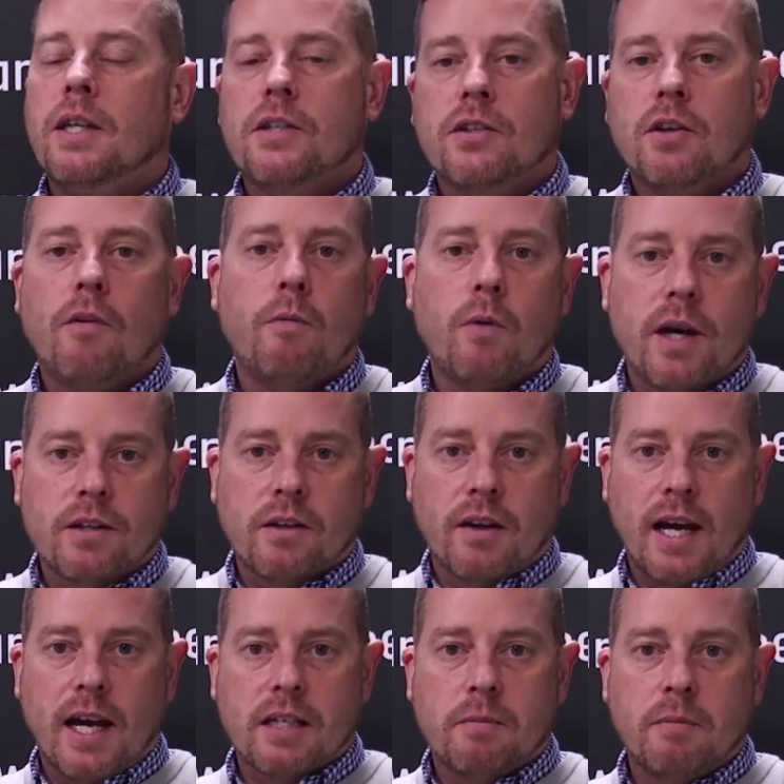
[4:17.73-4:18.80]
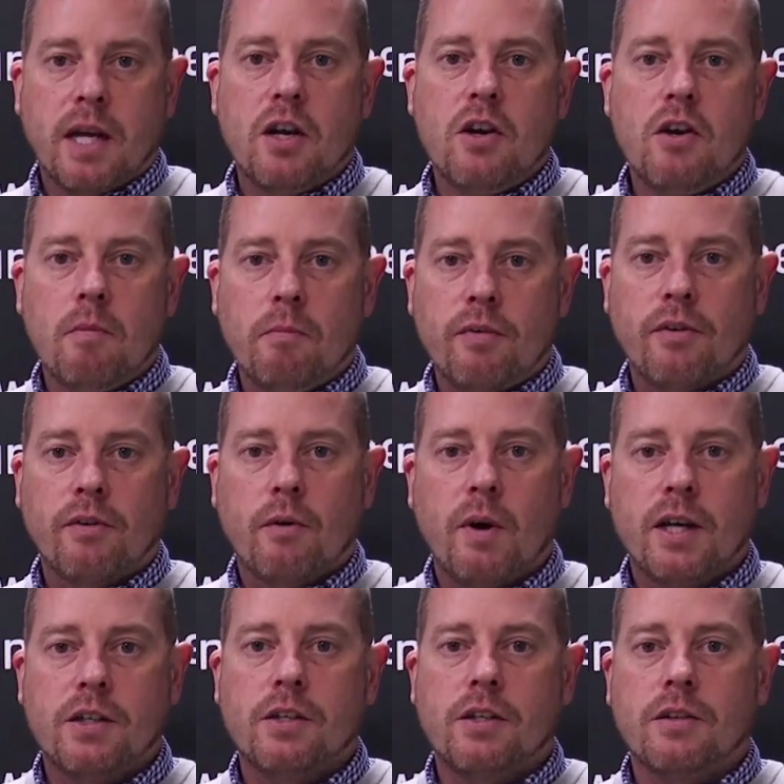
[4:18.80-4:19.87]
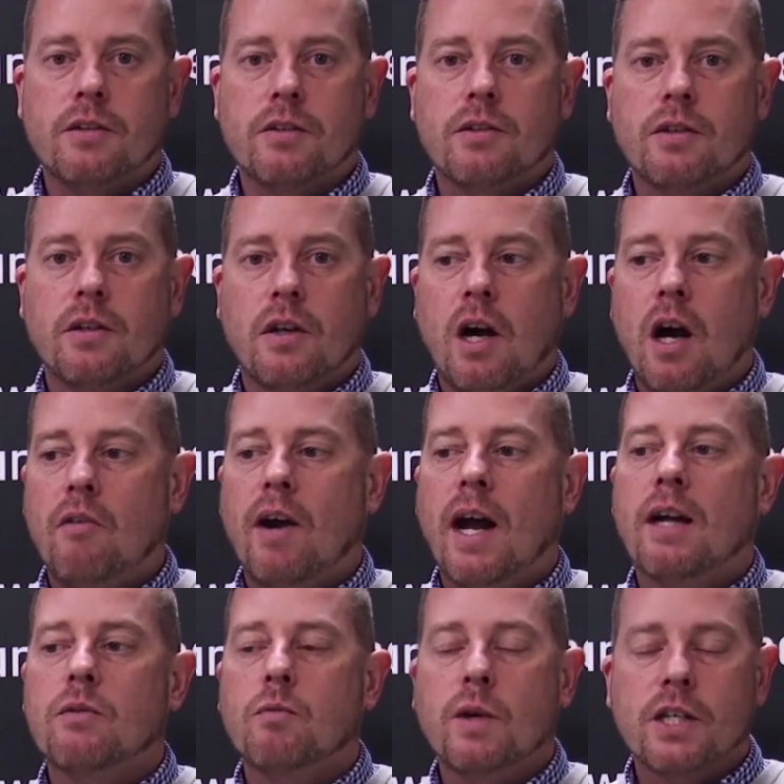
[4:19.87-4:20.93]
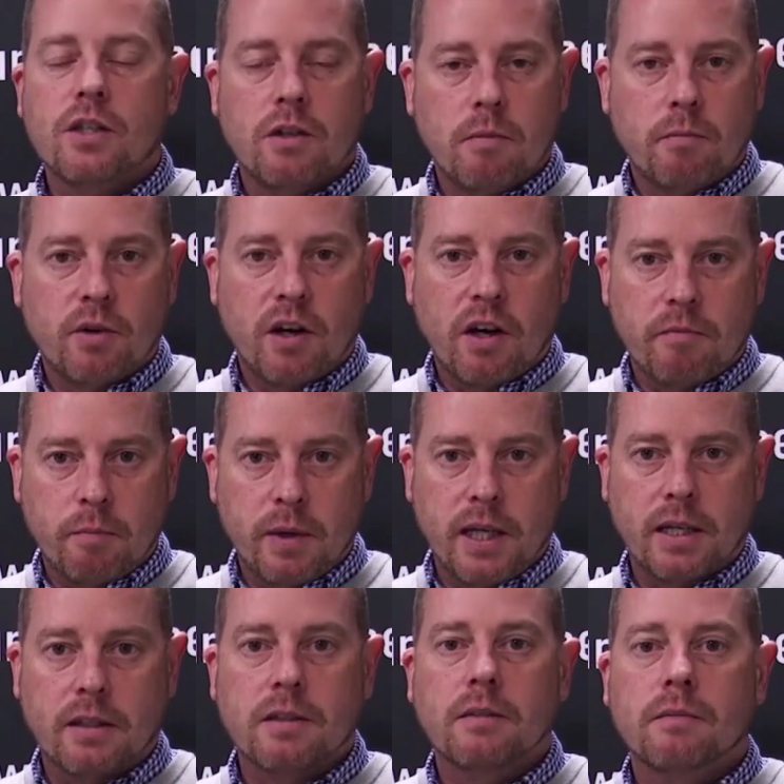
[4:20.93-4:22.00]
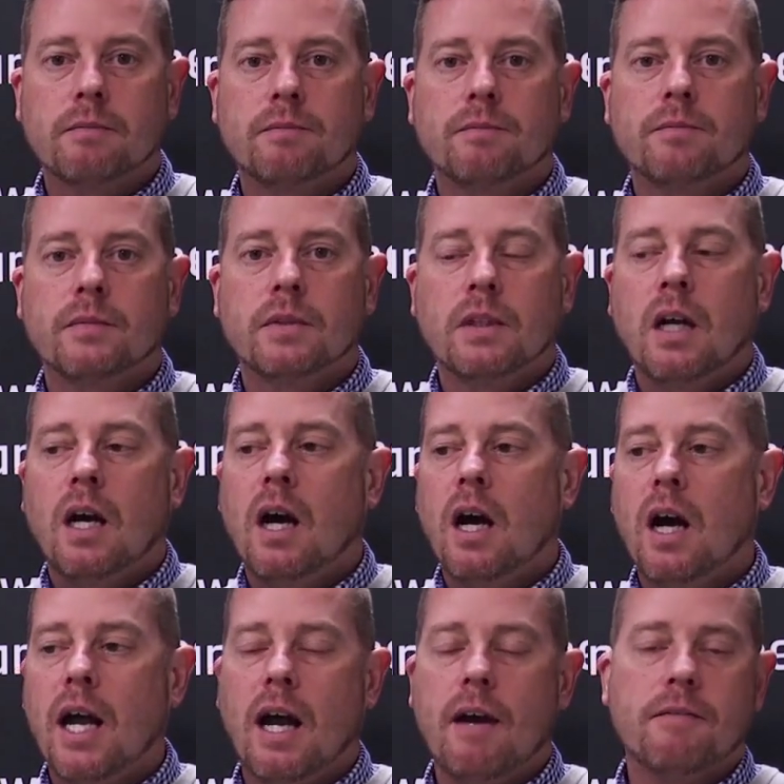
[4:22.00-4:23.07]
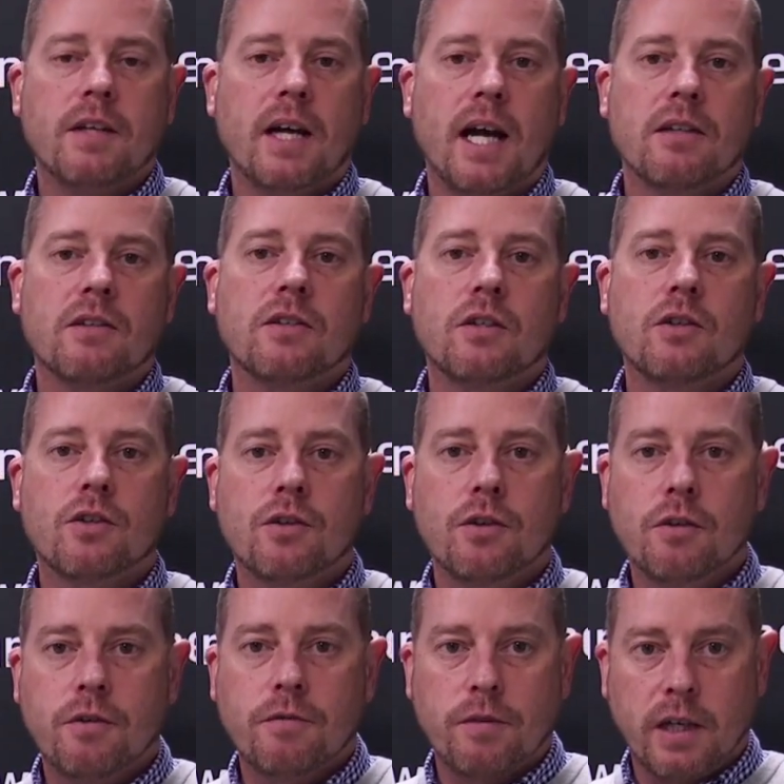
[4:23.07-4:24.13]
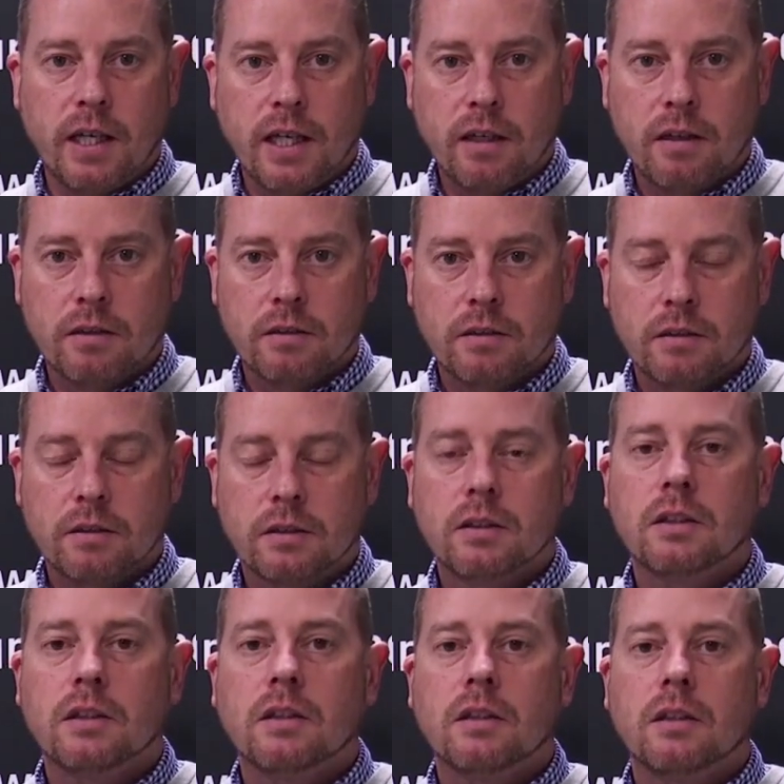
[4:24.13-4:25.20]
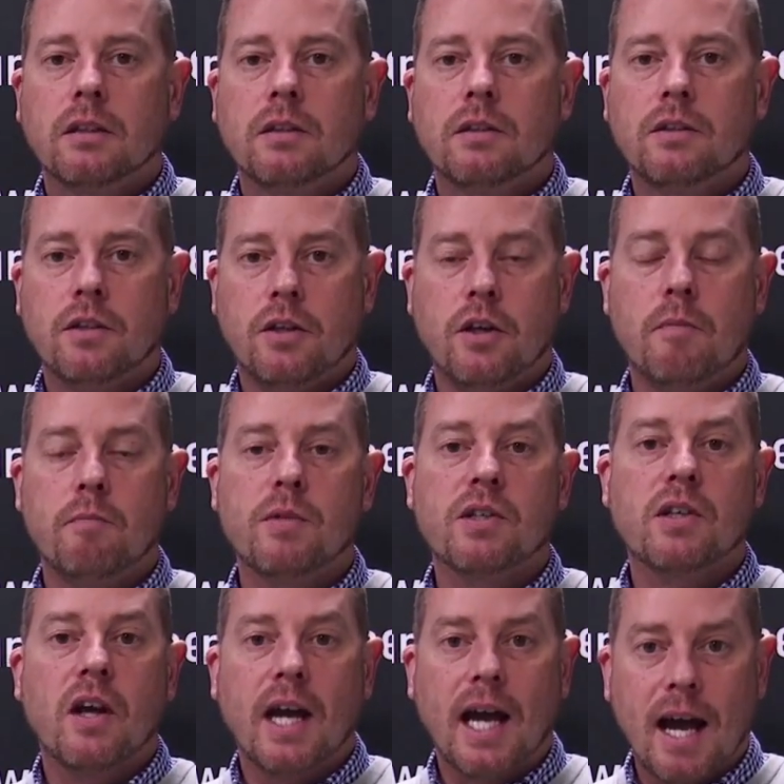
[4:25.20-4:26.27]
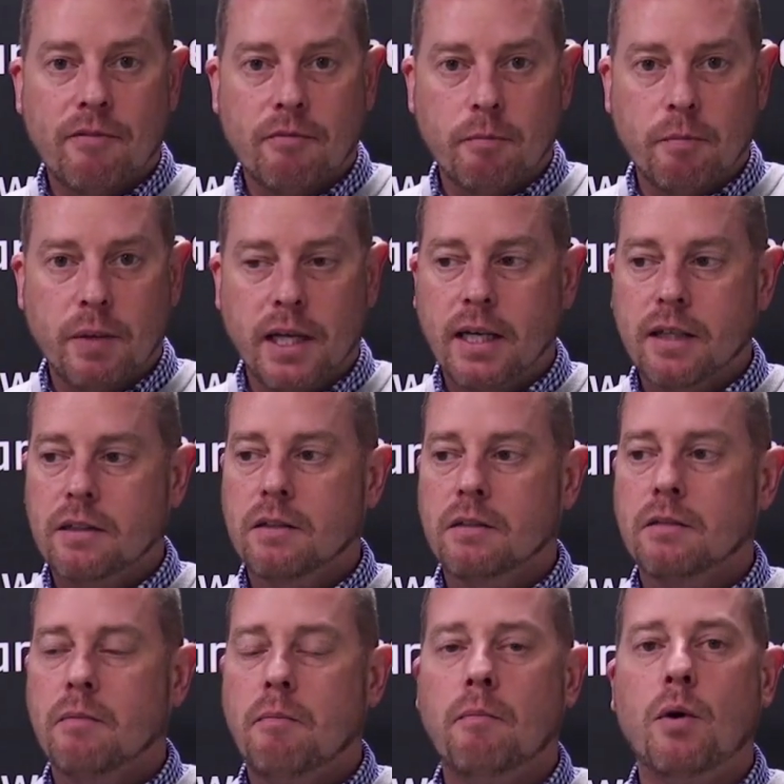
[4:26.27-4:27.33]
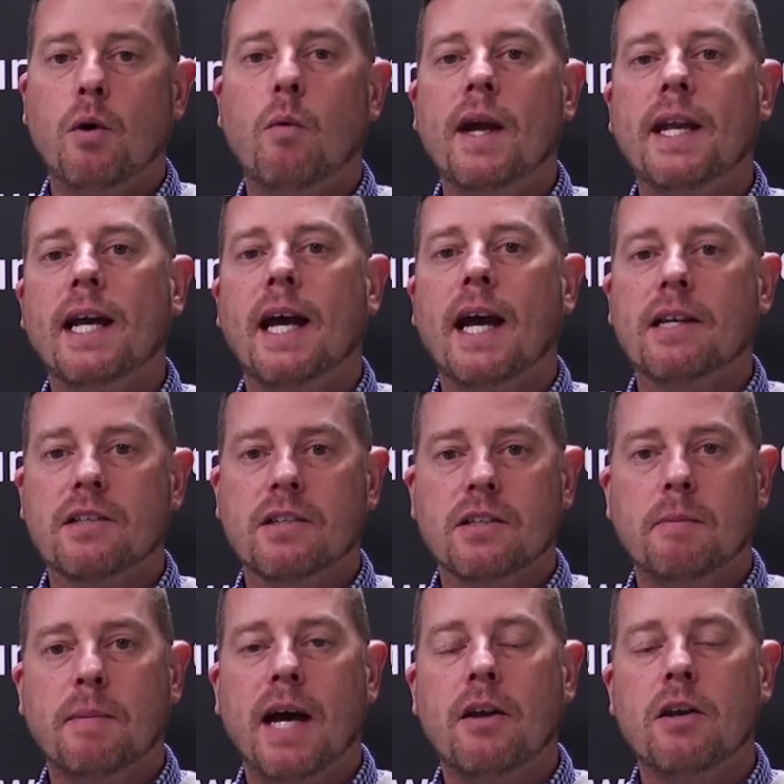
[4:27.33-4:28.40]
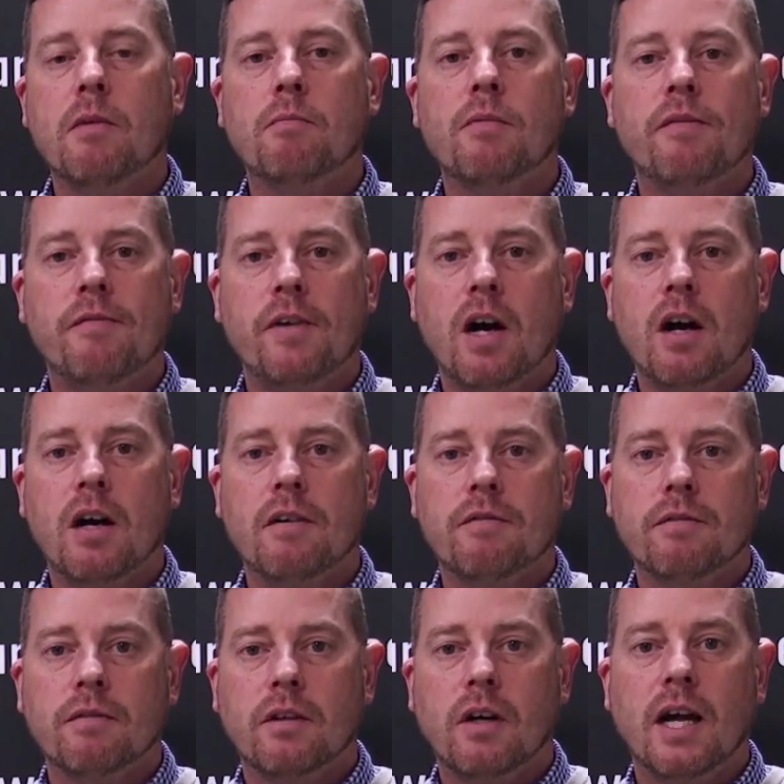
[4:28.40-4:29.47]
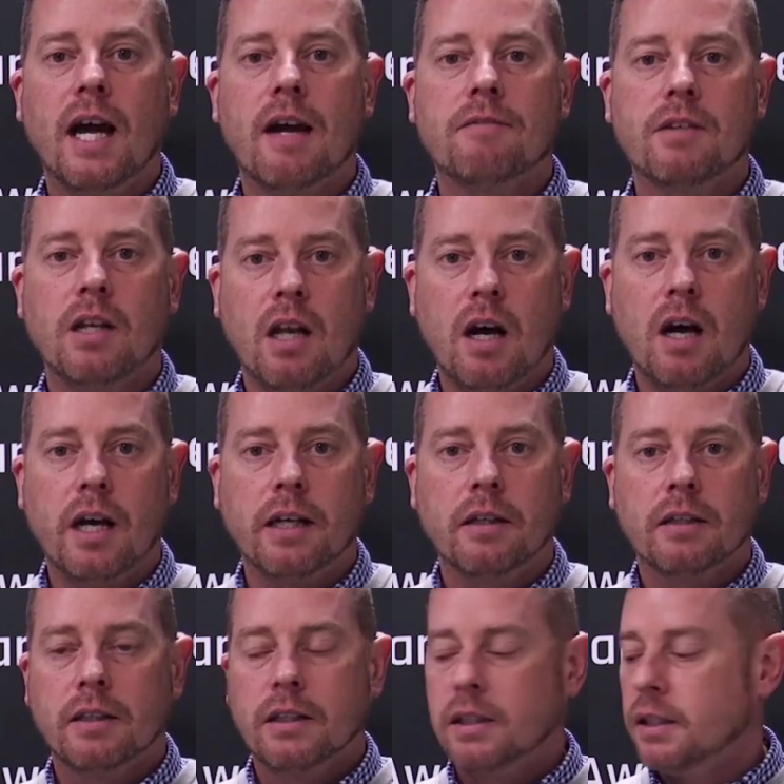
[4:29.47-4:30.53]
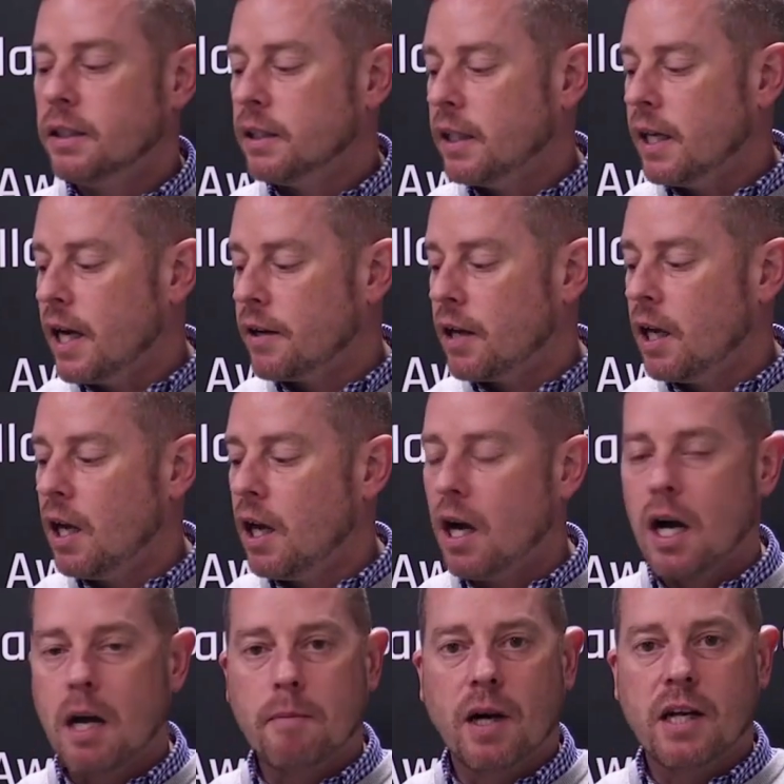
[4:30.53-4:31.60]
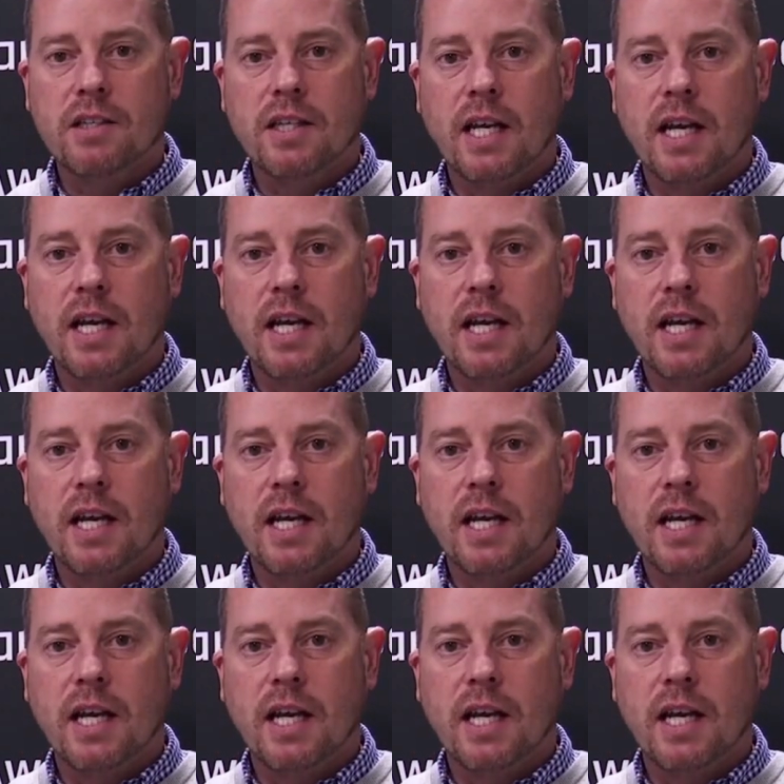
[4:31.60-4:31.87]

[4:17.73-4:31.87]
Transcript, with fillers: This software is going to ask me a number of questions around which number I've picked. I have to answer truthfully to the numbers that I haven't picked, but when it asks about number five, I have to lie. And I lie by